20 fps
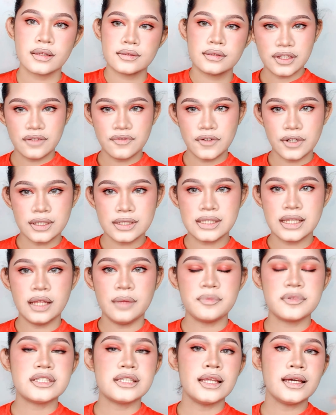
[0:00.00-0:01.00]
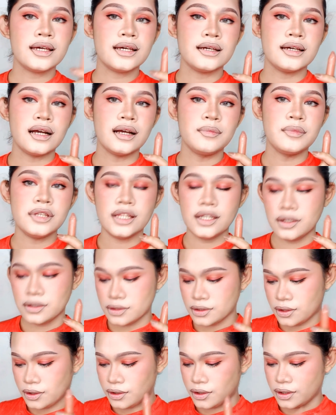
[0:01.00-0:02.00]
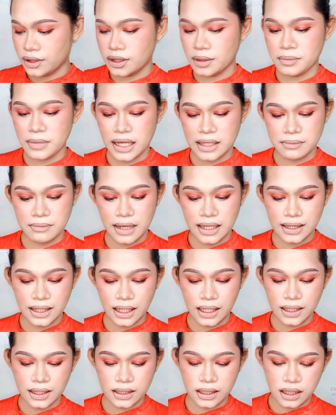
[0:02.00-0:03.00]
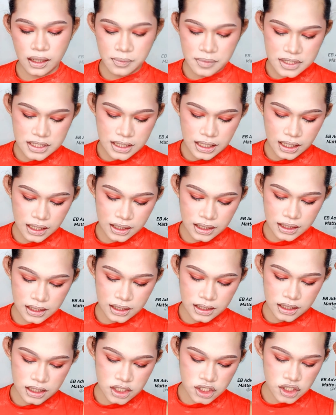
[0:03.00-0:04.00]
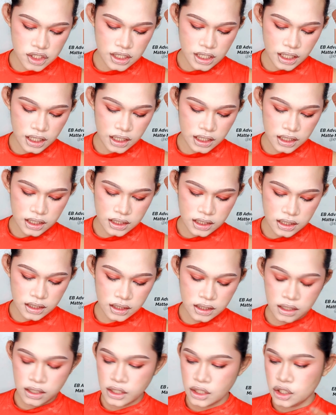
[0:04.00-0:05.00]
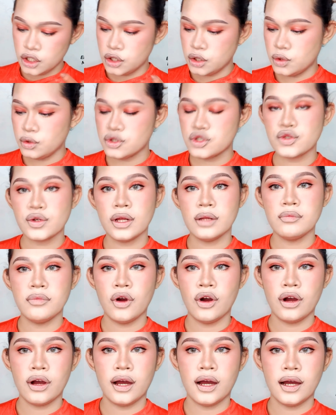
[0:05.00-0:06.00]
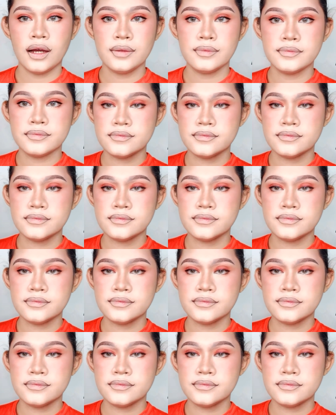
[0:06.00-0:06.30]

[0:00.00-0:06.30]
The first lipstick, nagamitin ko tong Matic lipstick in the shade Neutral Mocha.